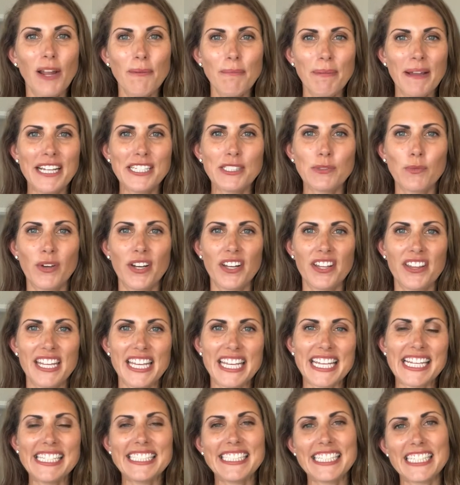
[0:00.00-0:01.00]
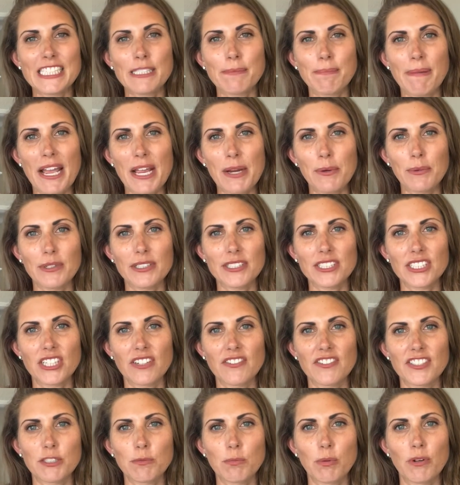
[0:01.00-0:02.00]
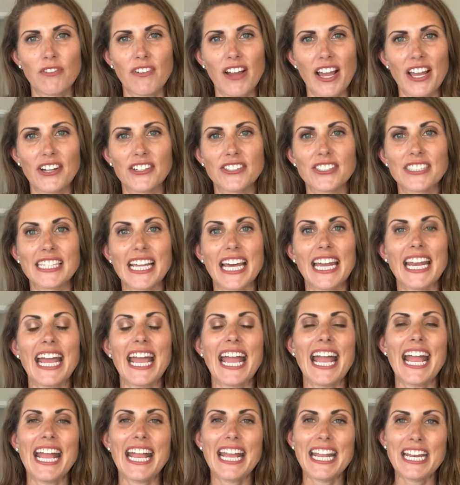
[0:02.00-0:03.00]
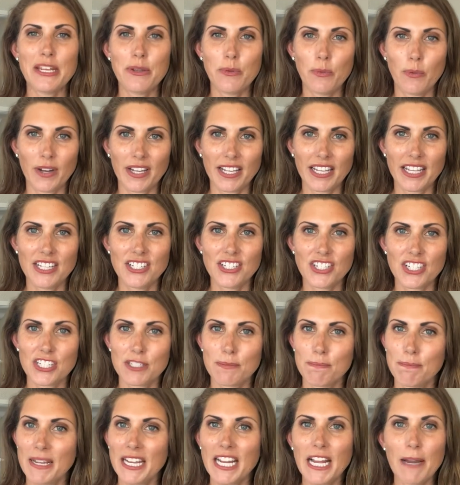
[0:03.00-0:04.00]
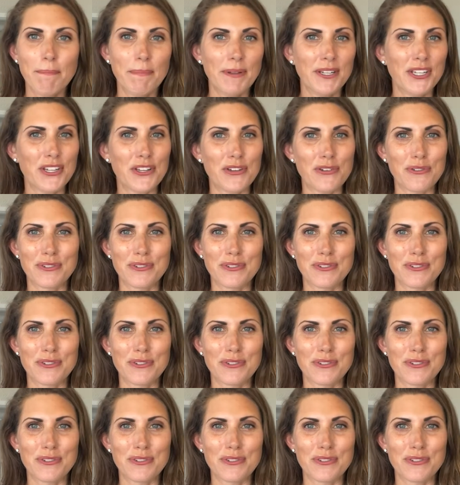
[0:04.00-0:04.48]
OnPay is one of the easiest payroll service providers that anyone can just pick up and